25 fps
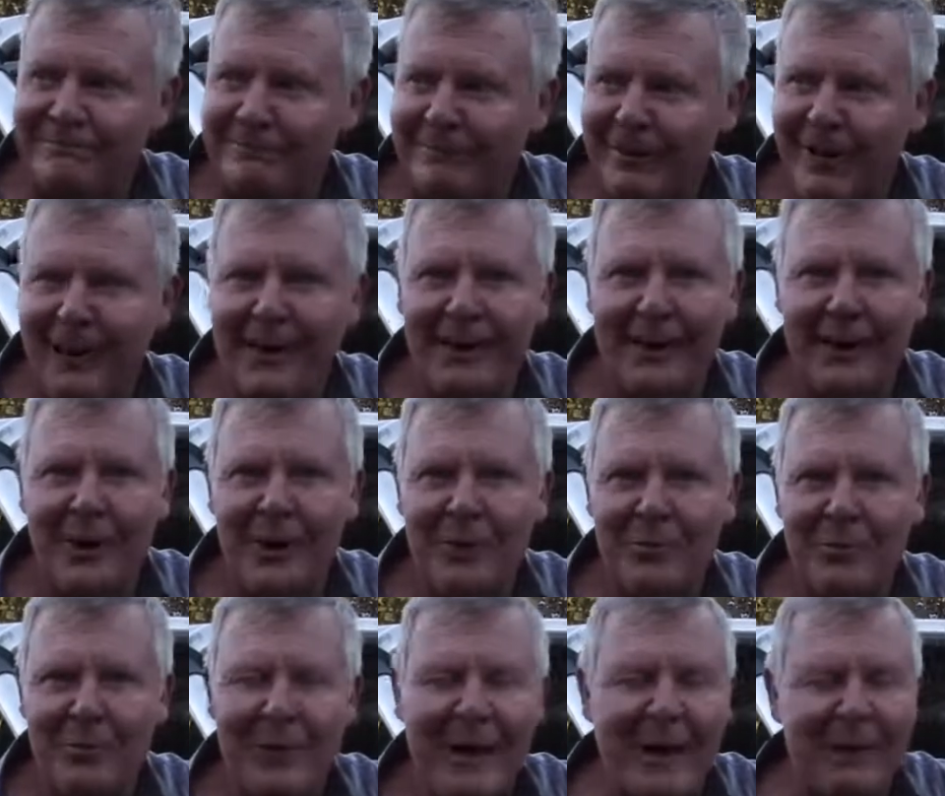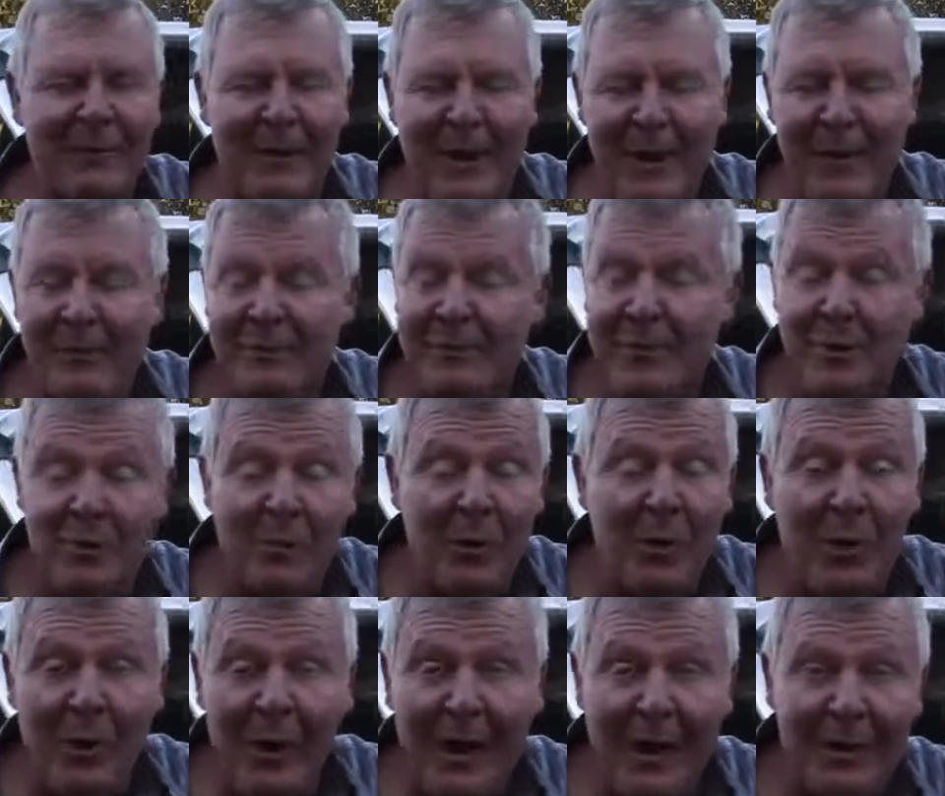I don't know, anyway, a
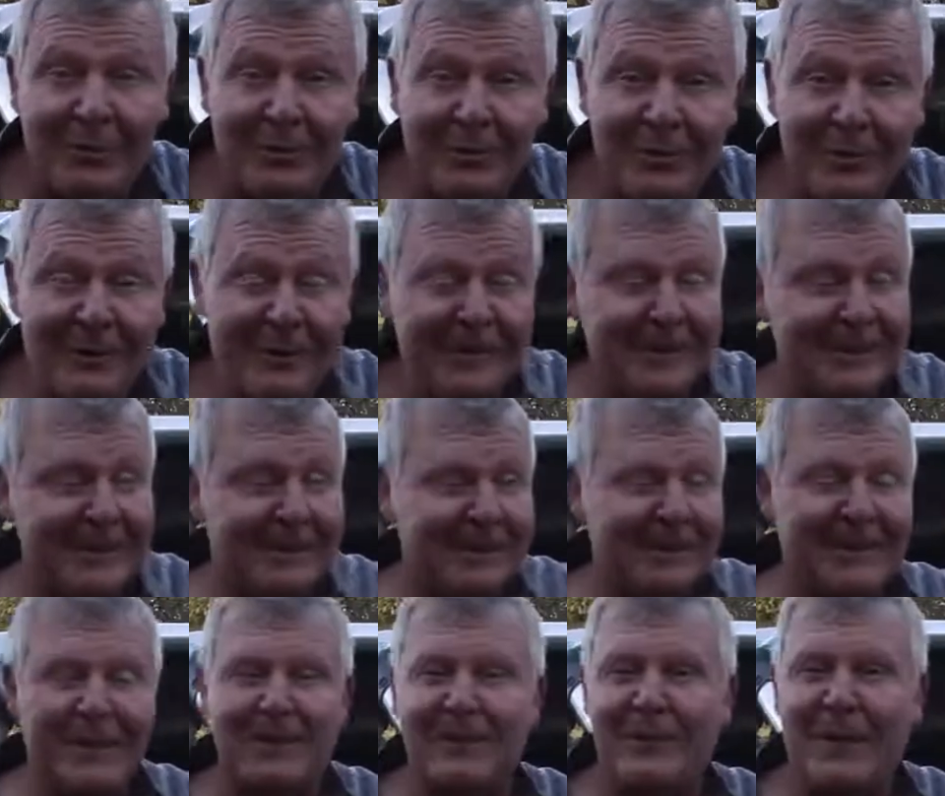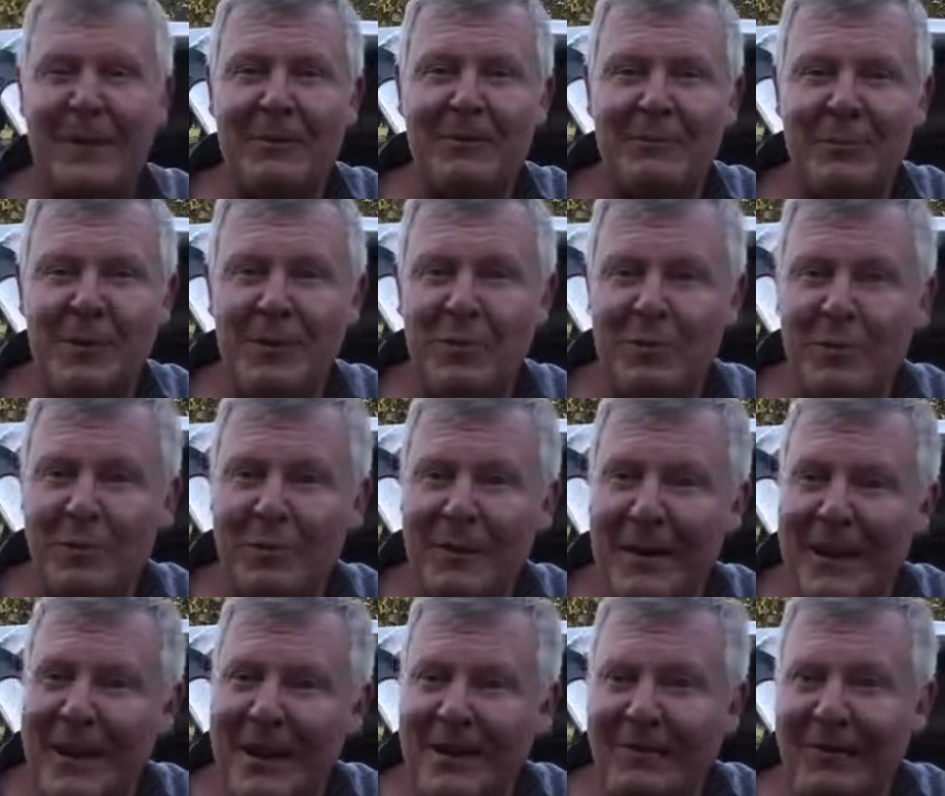view hive. Sounds a bit rude,
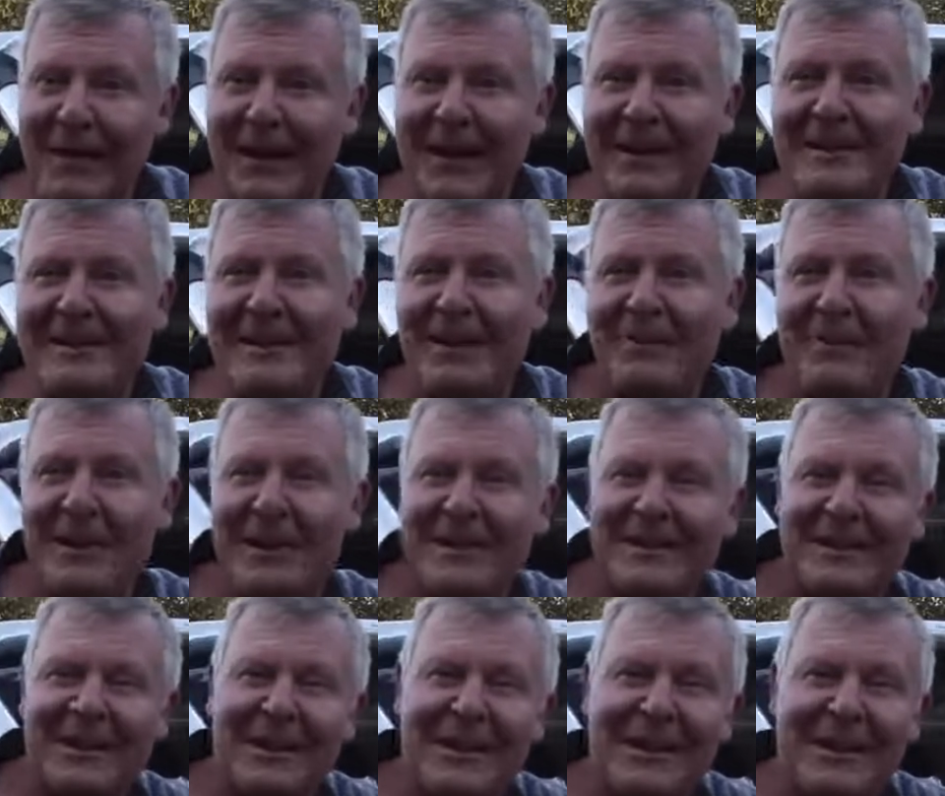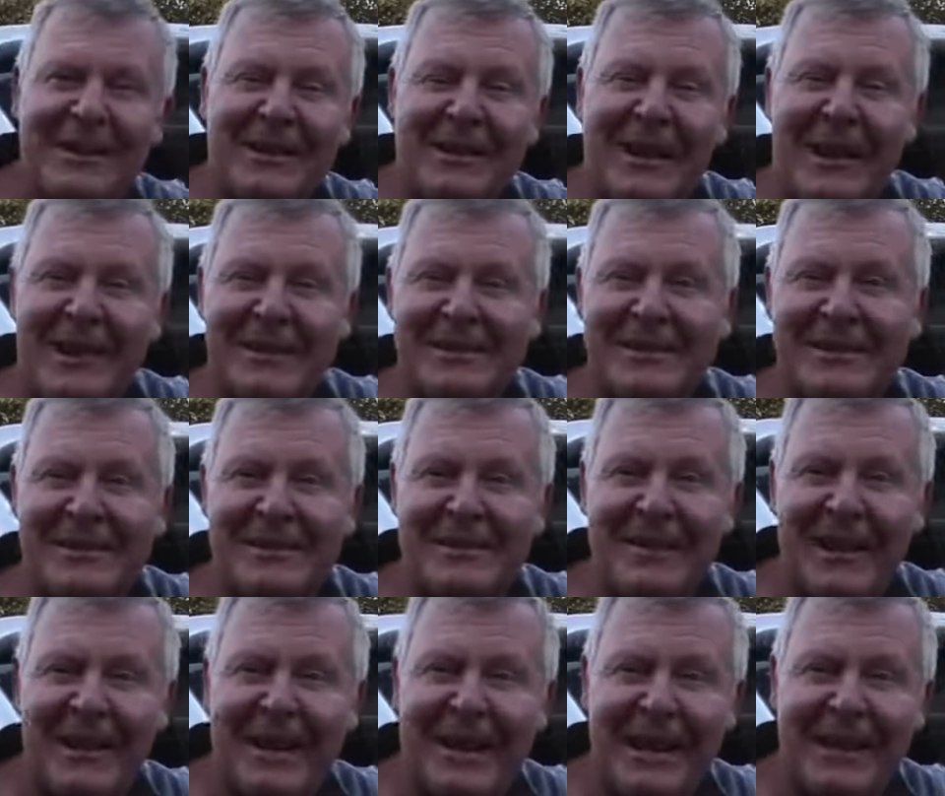but anyway, it's somewhere so you can actually
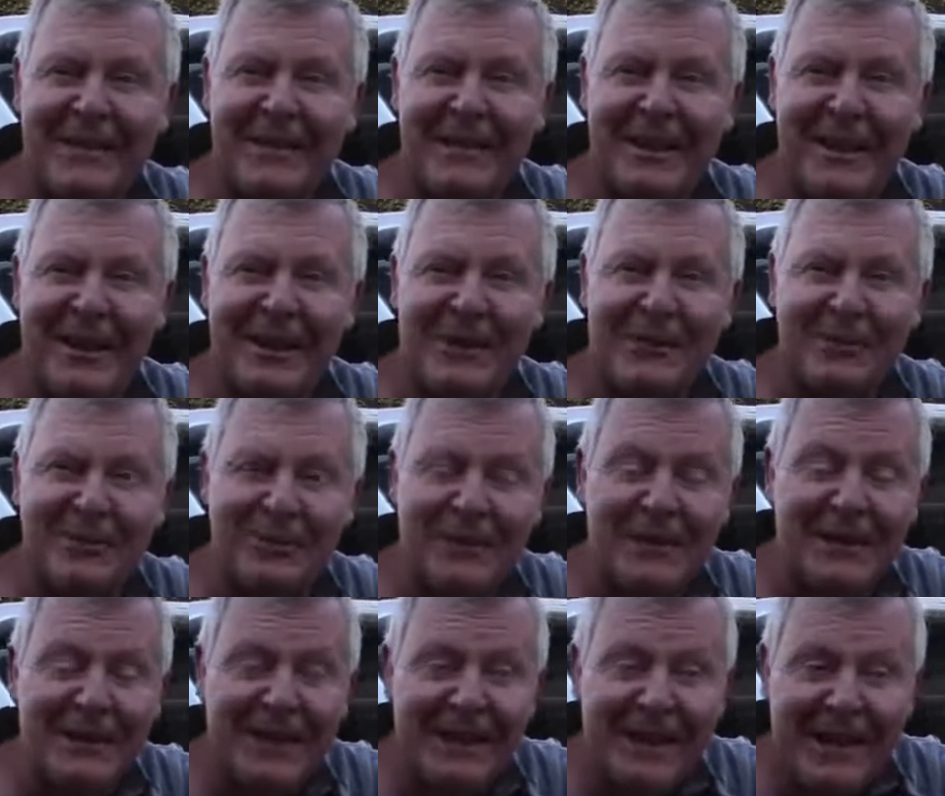check out the girls.